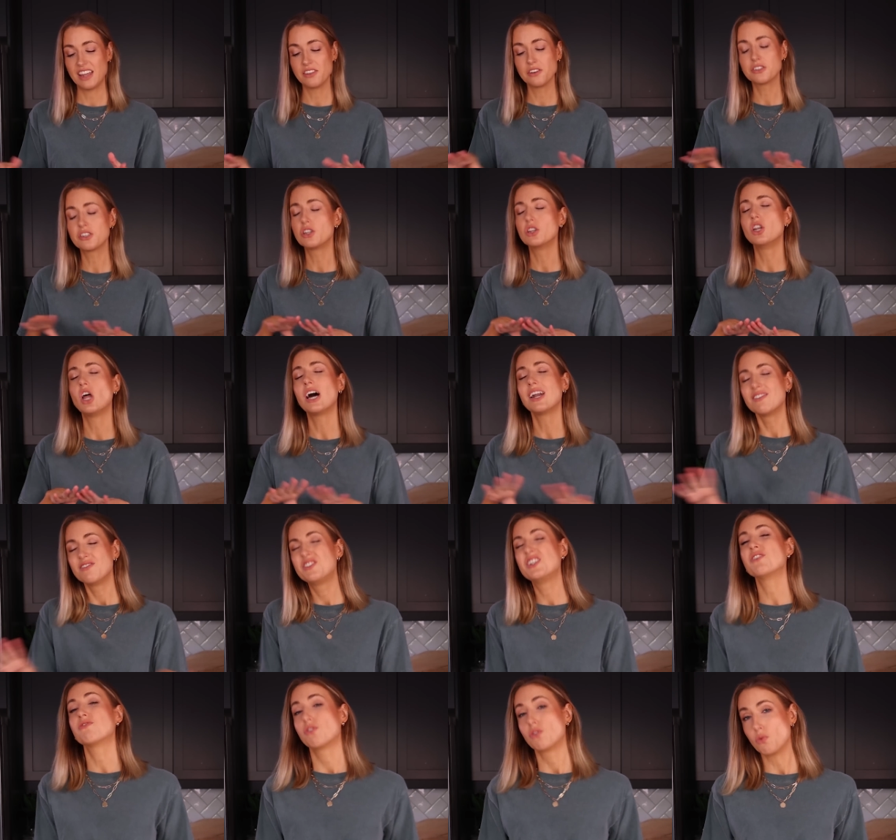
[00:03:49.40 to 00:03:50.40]
And there's a lot of
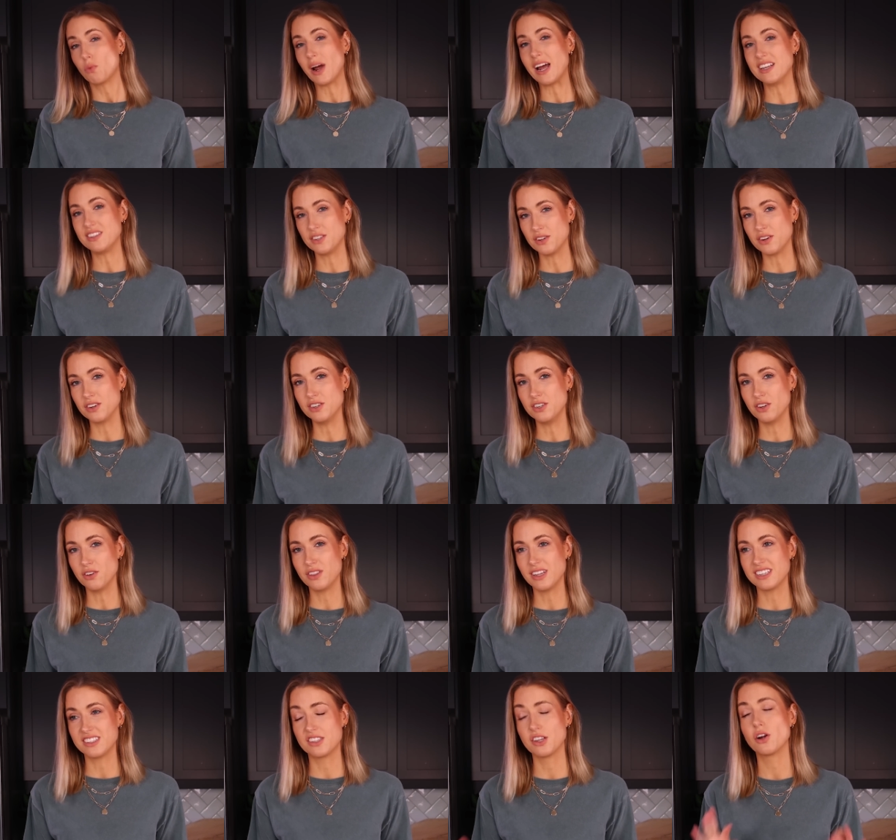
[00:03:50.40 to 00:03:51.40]
different ways you can do
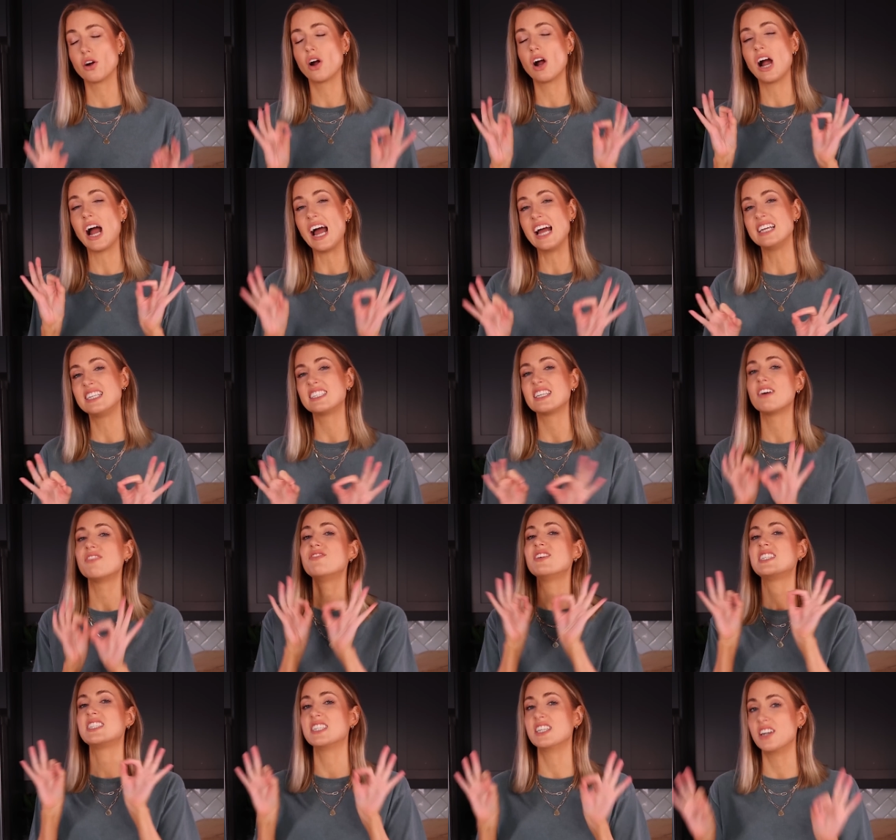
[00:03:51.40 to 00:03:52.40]
this. There are ice
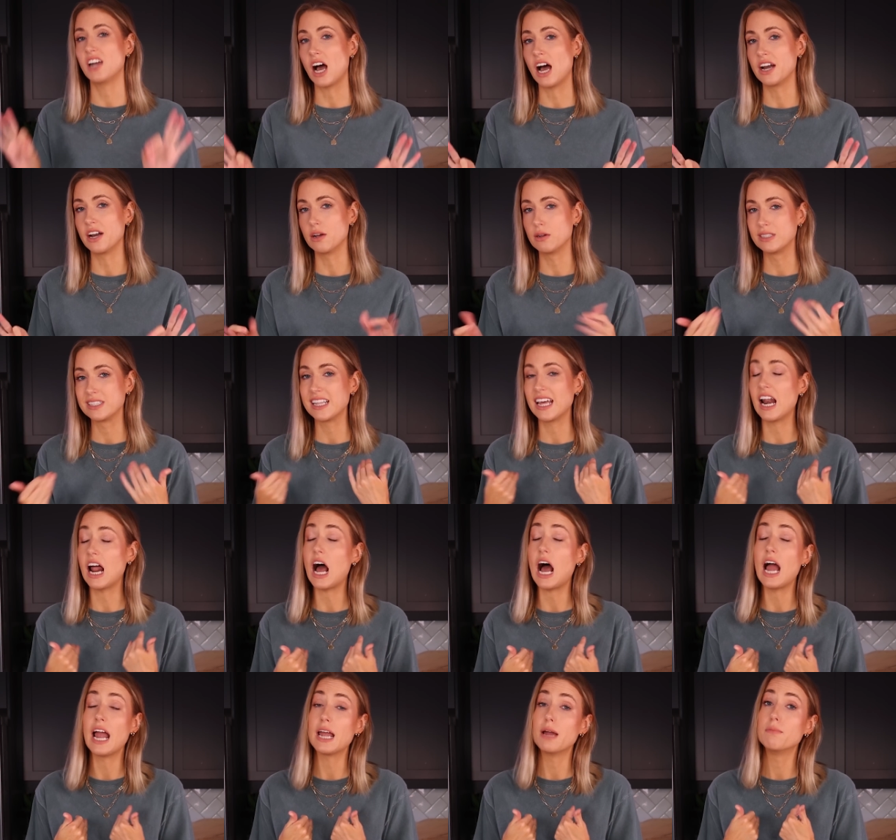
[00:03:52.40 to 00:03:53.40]
aficionados that
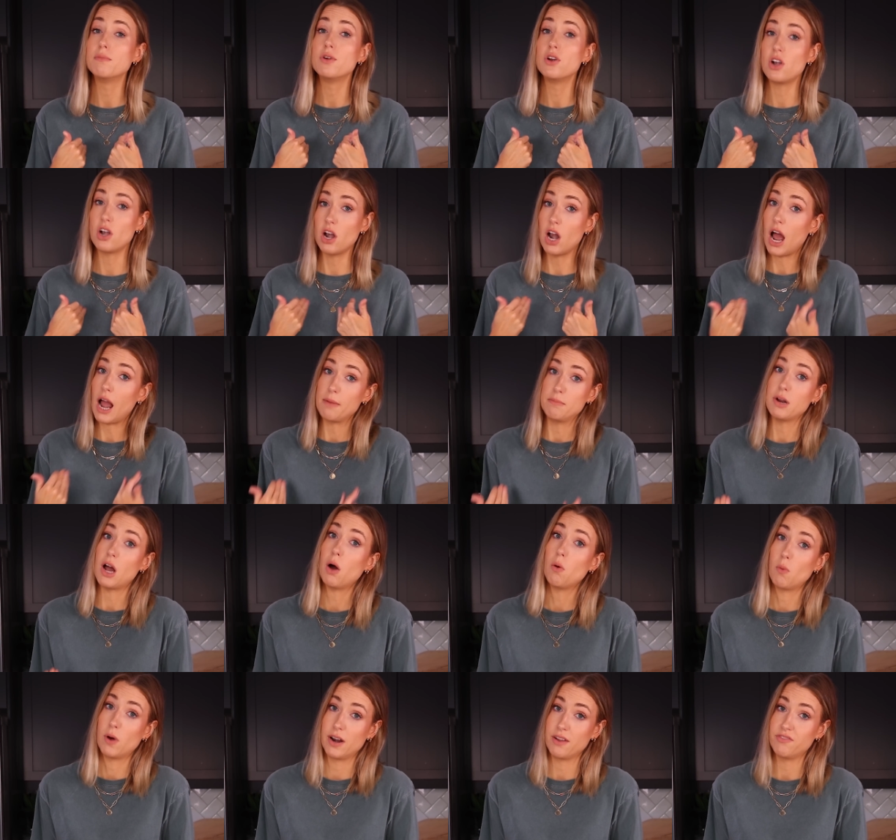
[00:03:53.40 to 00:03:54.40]
I'm
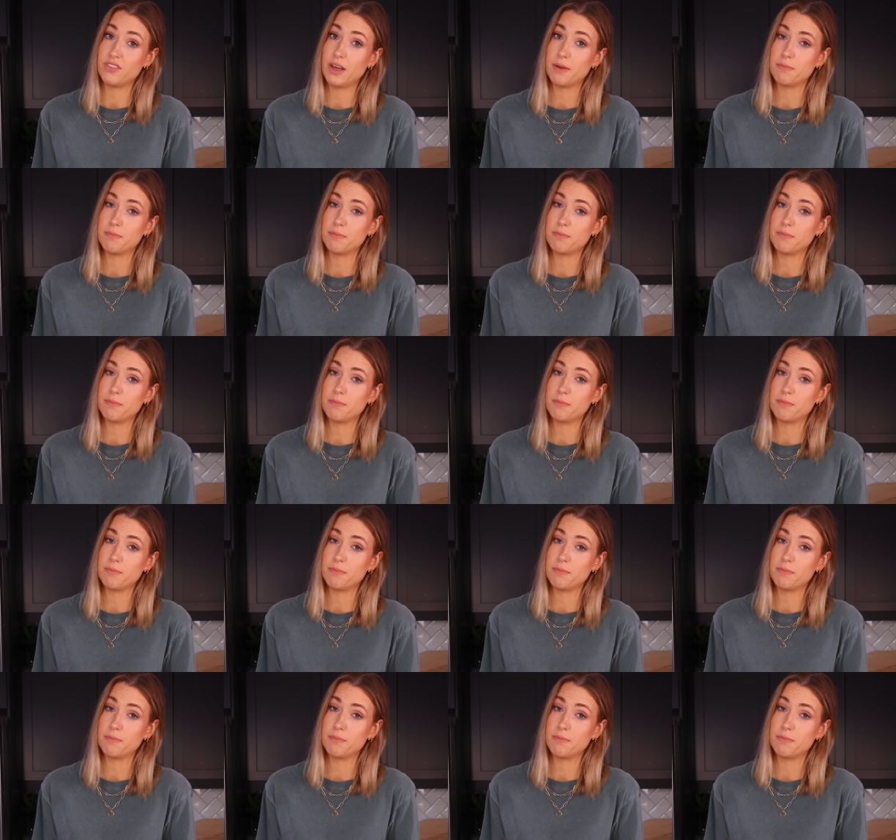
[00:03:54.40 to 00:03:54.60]
not one of